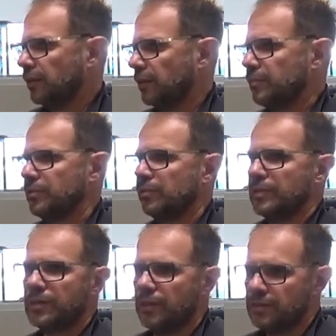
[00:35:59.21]
gives you a
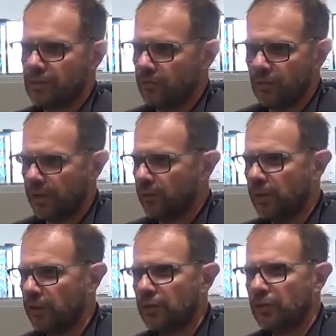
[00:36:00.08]
sense of like
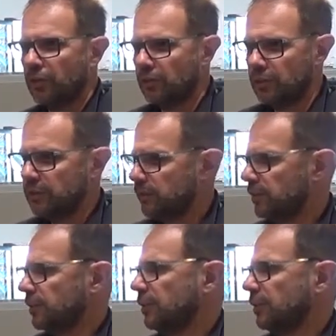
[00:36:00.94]
where you're going.